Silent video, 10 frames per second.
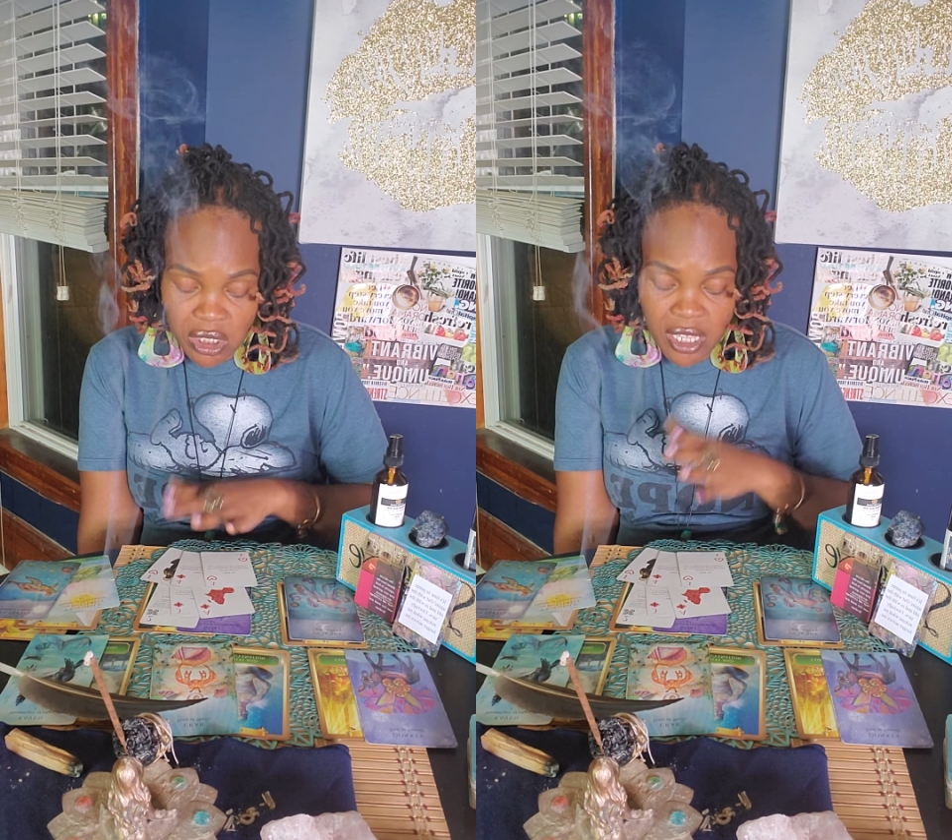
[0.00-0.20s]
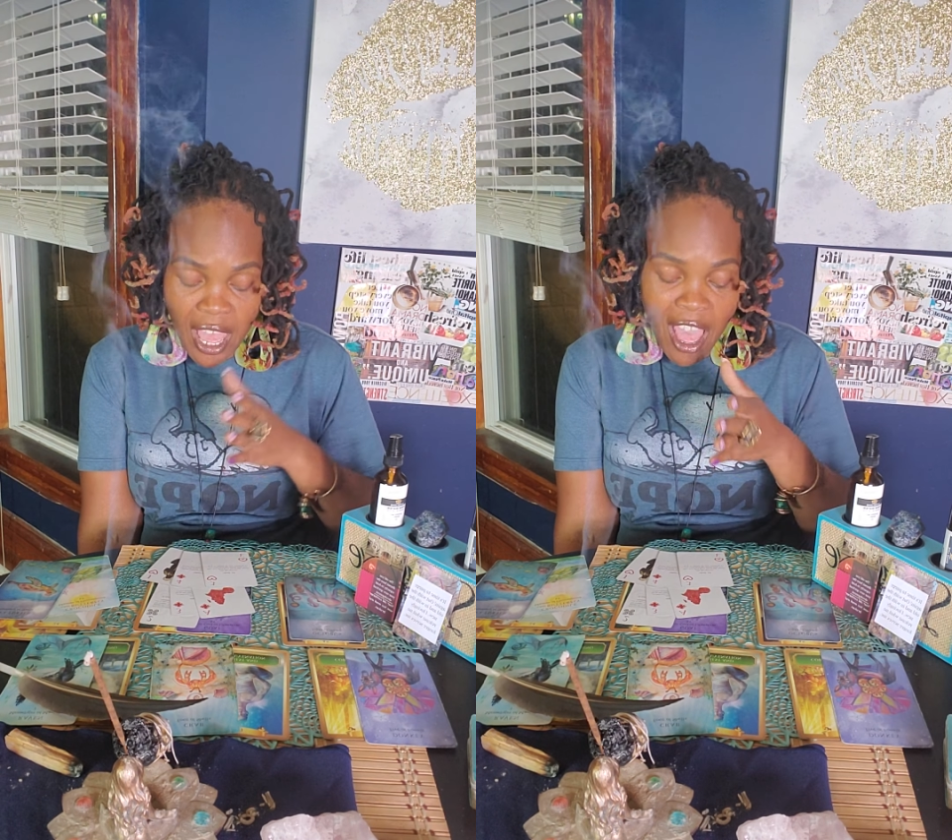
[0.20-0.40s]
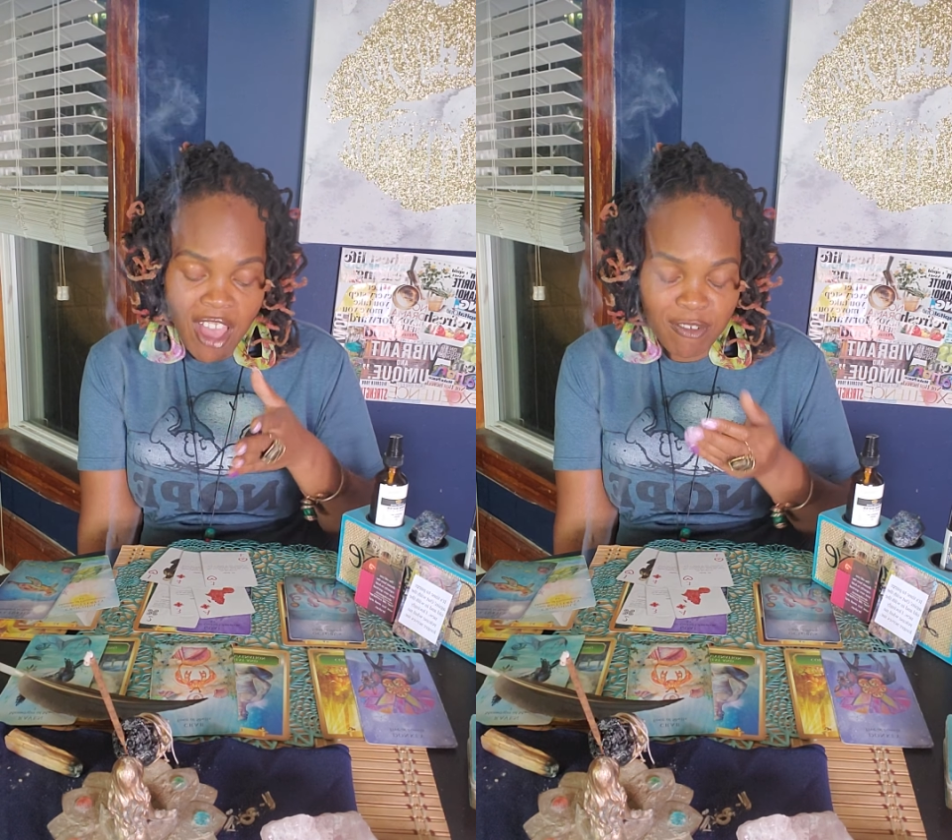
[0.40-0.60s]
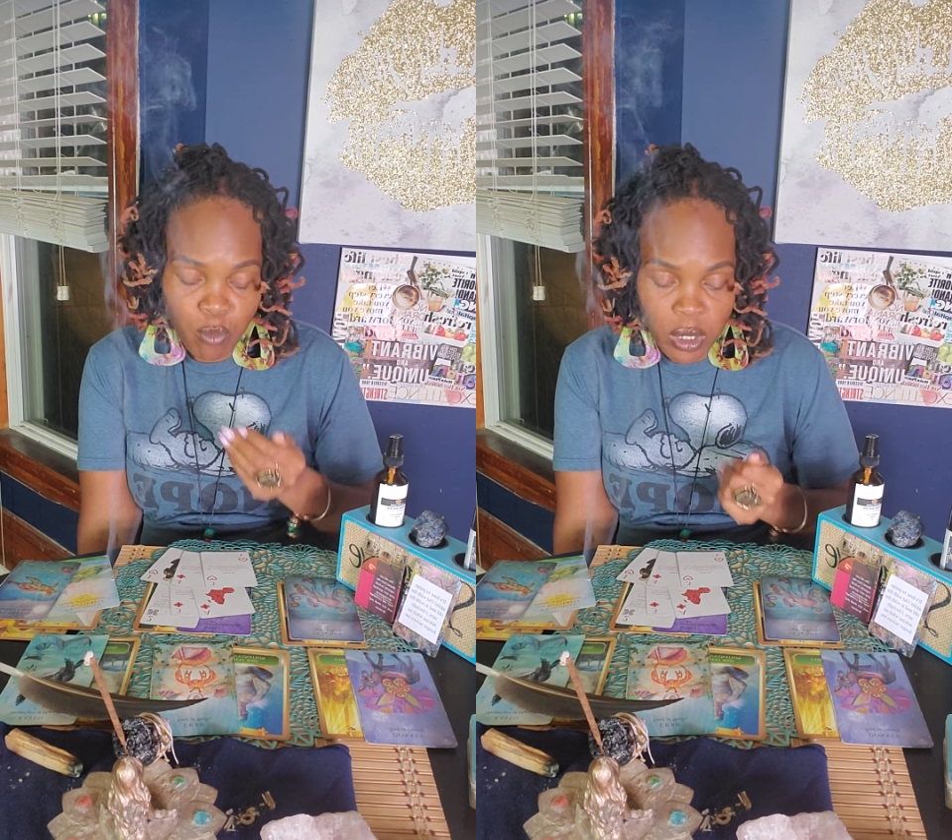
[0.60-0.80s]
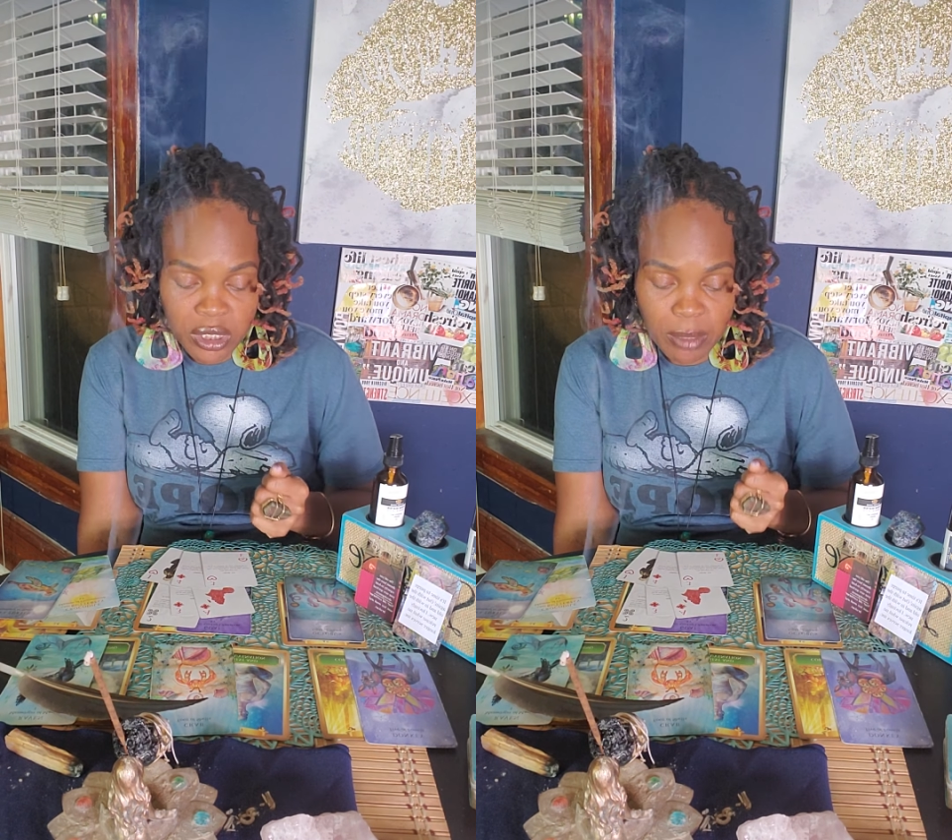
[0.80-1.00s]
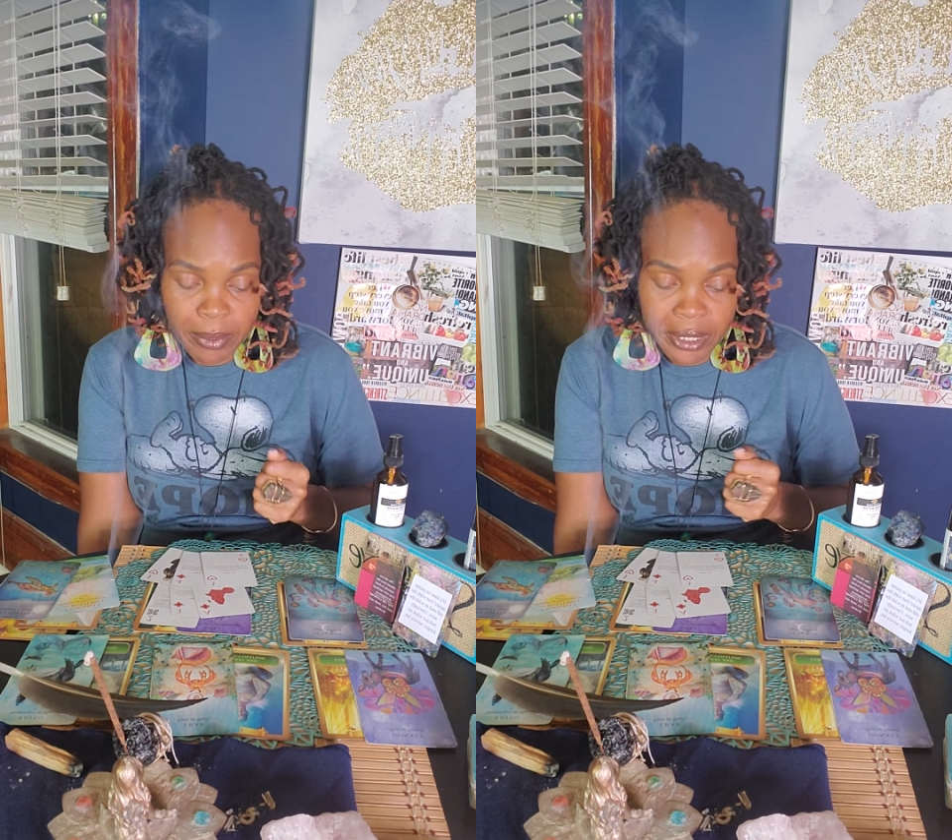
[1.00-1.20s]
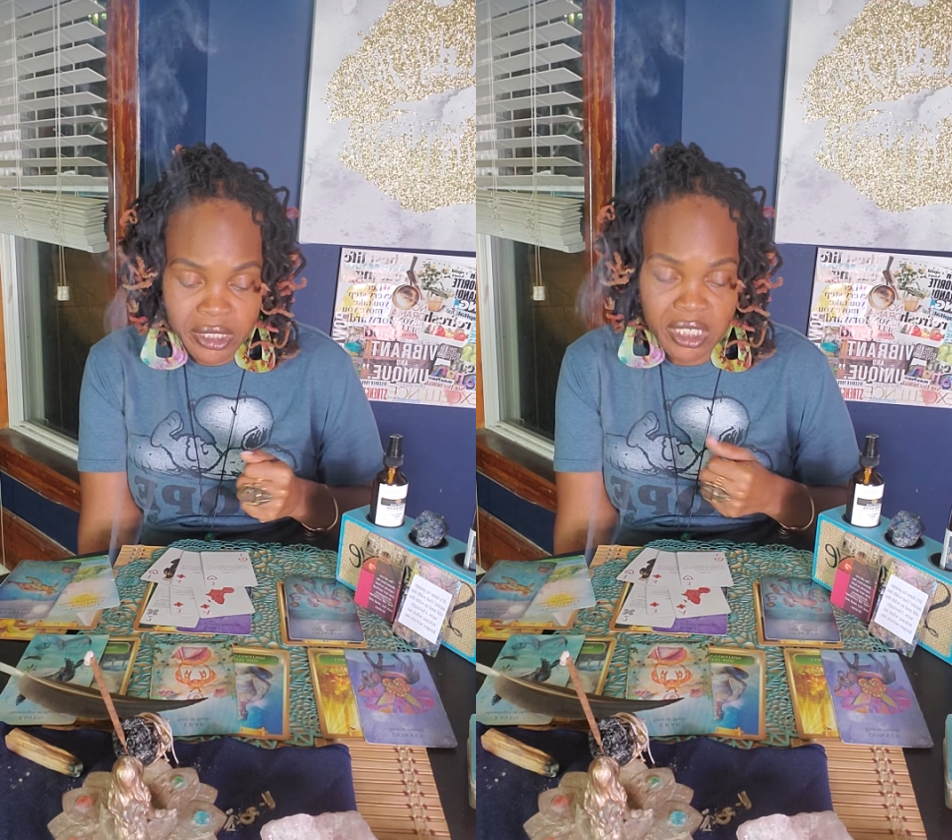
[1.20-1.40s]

to have more stability,